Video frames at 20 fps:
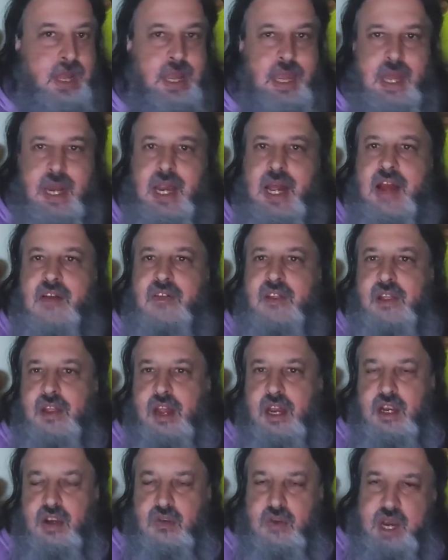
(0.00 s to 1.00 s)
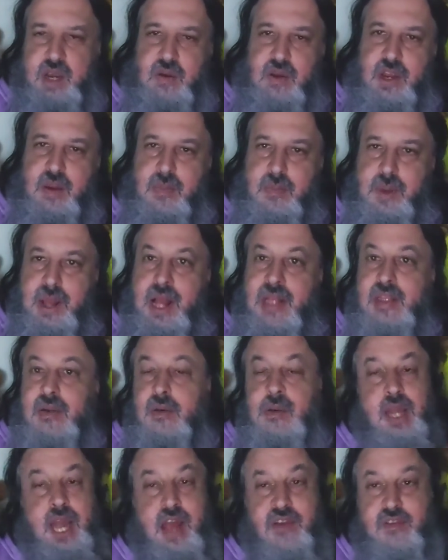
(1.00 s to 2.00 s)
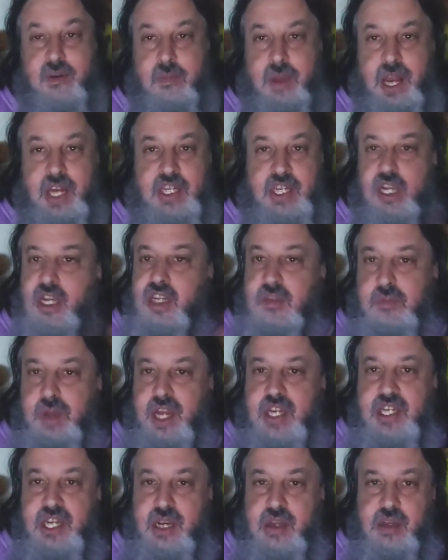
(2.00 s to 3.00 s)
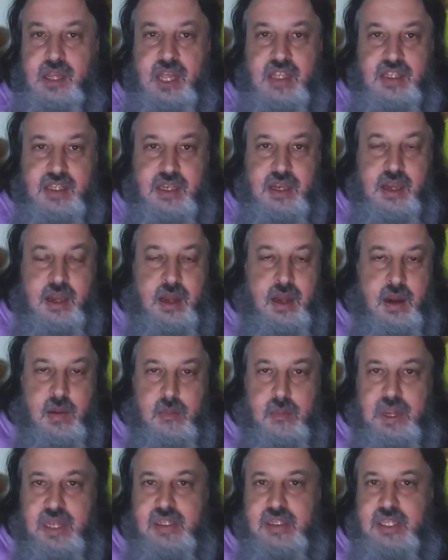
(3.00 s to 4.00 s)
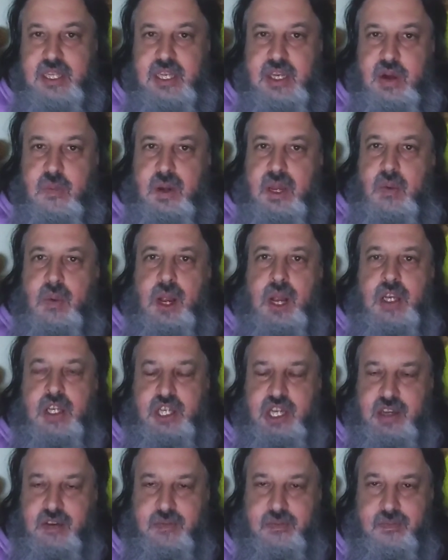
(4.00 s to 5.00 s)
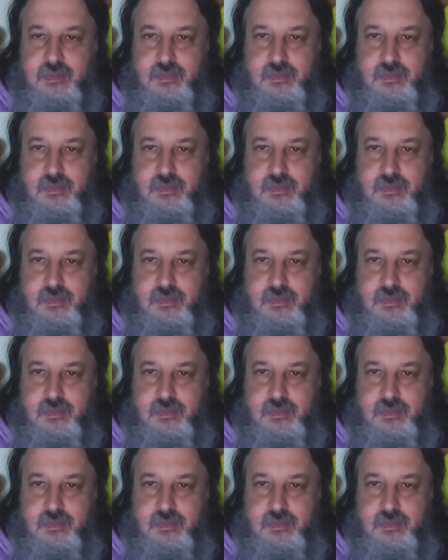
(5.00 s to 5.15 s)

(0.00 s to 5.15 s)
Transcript: It'll have a lot greater impact than will have on my channel because my channel has basically nobody watching.